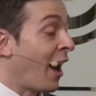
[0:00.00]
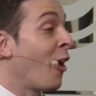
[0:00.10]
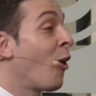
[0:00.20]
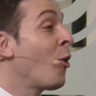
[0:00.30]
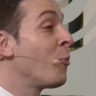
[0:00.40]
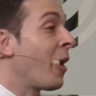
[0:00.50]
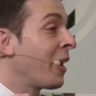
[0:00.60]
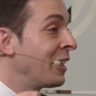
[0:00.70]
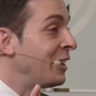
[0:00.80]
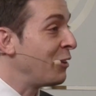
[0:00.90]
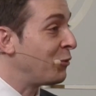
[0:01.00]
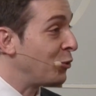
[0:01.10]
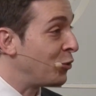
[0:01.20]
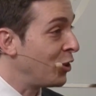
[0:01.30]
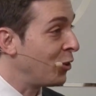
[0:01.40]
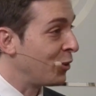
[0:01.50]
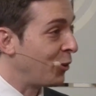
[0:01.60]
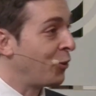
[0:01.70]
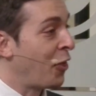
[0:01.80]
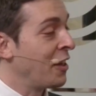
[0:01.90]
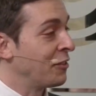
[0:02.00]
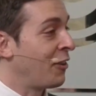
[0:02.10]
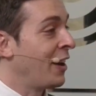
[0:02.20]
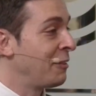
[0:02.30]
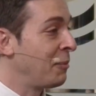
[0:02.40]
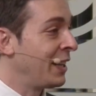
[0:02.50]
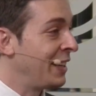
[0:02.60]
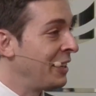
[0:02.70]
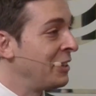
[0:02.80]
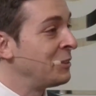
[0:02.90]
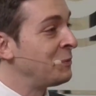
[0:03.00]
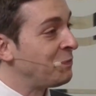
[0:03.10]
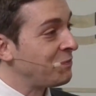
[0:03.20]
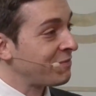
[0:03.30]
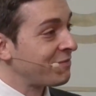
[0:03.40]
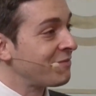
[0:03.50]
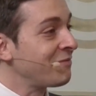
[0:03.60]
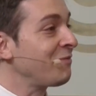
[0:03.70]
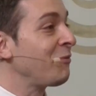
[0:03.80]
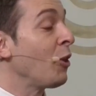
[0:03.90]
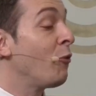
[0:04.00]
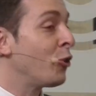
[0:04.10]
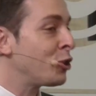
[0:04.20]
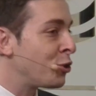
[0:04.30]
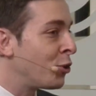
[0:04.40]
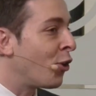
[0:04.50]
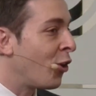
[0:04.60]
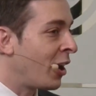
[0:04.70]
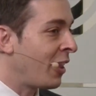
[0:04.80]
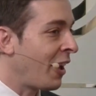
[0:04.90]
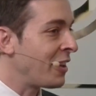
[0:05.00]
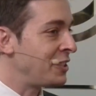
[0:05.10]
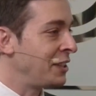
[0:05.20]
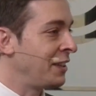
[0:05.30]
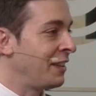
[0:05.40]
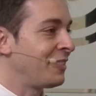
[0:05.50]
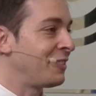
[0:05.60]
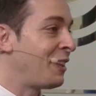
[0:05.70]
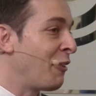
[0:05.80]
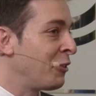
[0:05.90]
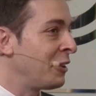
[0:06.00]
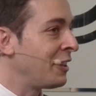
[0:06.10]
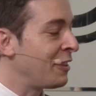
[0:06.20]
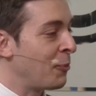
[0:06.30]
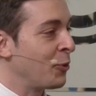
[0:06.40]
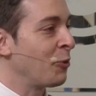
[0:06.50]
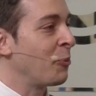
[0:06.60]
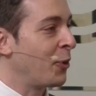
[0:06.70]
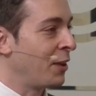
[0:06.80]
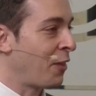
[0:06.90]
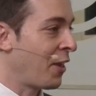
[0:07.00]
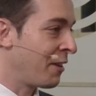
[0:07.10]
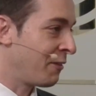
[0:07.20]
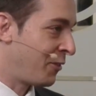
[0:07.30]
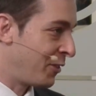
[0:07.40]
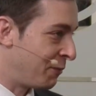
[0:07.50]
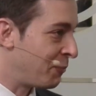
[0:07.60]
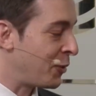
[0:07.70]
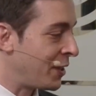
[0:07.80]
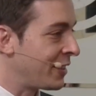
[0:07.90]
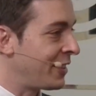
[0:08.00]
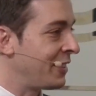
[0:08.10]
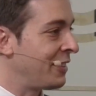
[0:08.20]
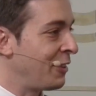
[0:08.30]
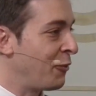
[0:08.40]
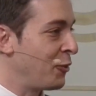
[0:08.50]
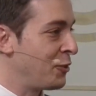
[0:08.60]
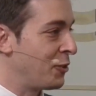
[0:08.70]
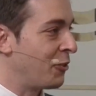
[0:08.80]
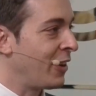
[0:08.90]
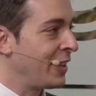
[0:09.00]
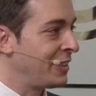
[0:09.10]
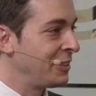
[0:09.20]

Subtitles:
I hope I can live to see all those things, right? But for sure, oral hygiene is definitely the most important thing for predicting the future, right?